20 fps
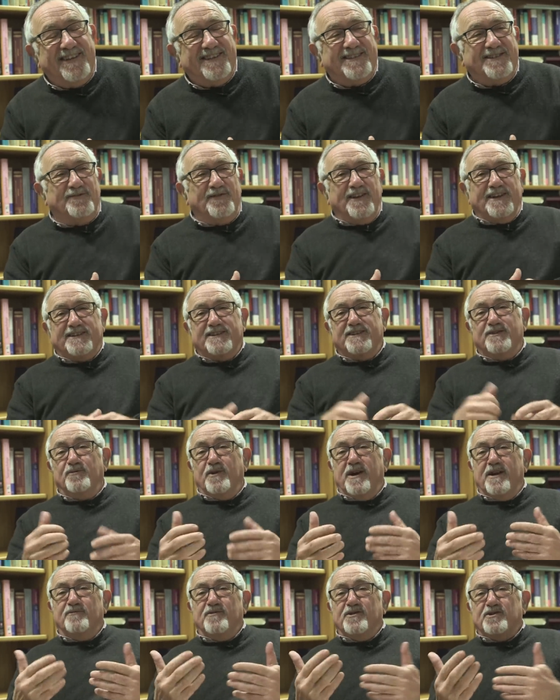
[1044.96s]
has affected the
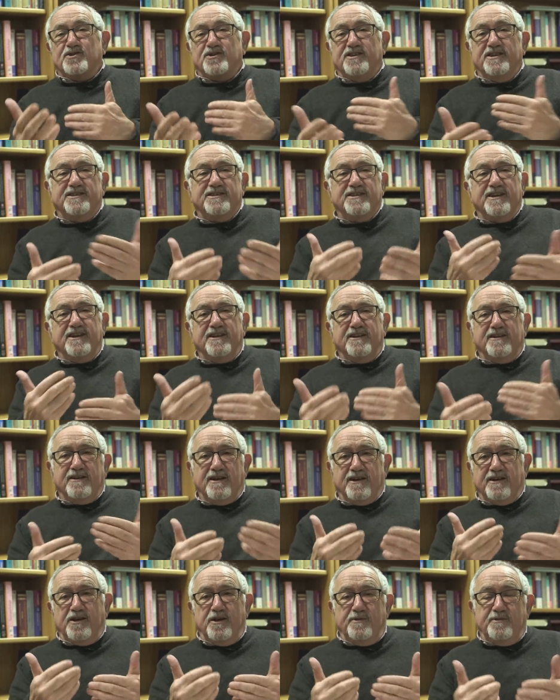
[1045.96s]
way in which this
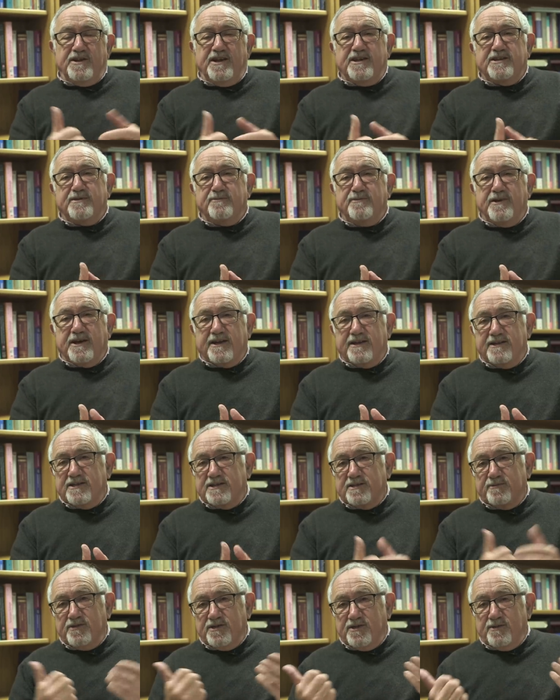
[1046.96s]
accumulator
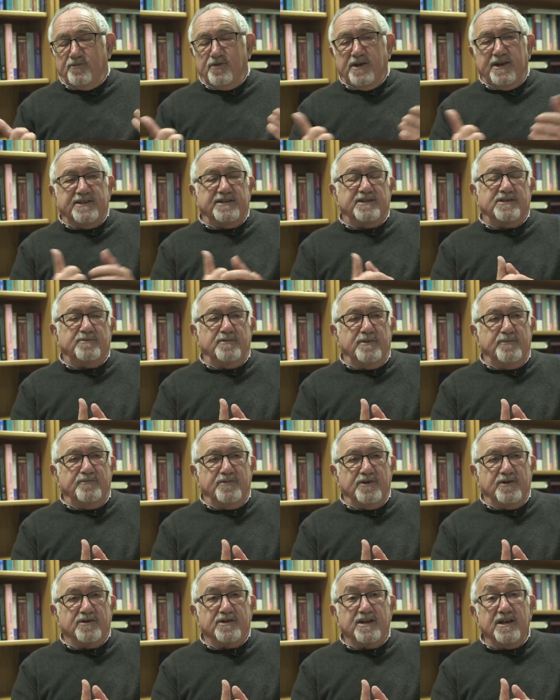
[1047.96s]
mechanism in the brain has been
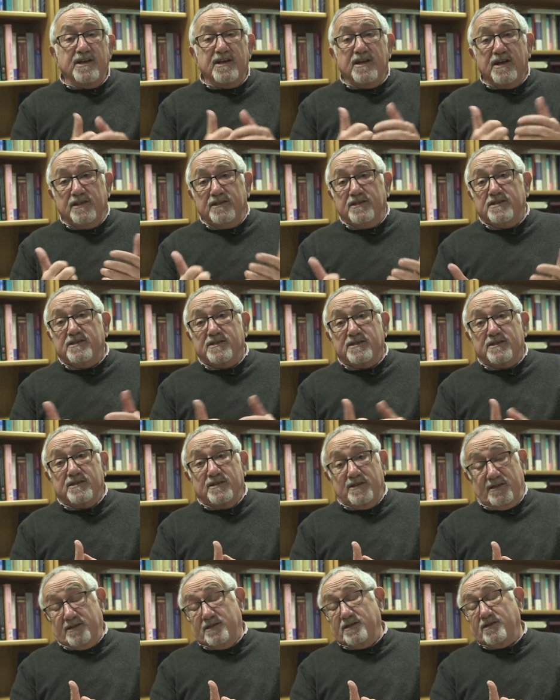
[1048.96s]
built, and this, is,
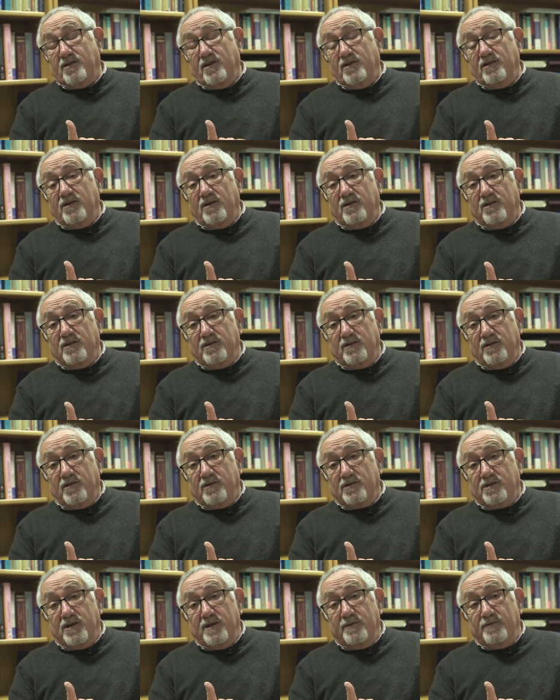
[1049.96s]
this has got long,
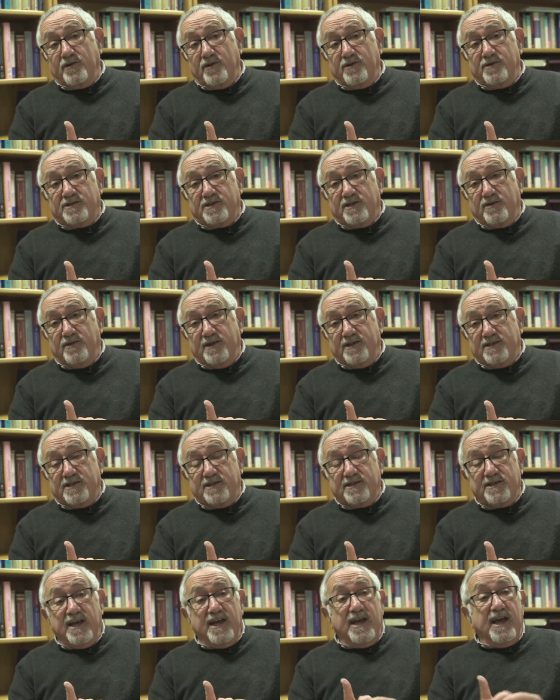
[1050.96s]
long-term
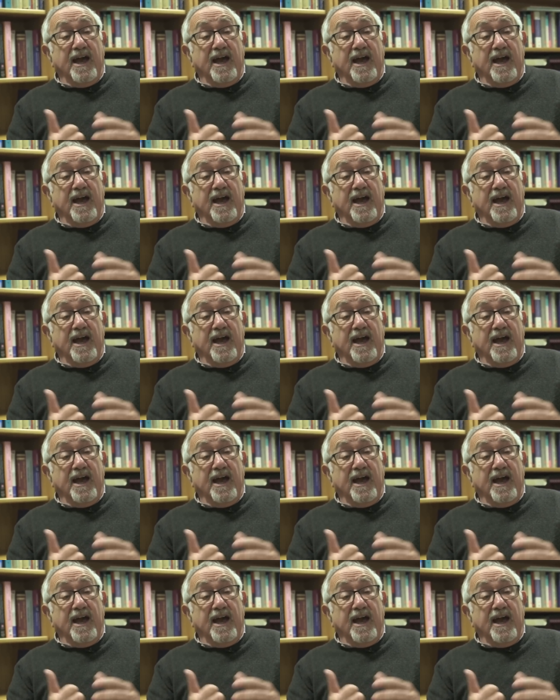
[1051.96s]
consequences.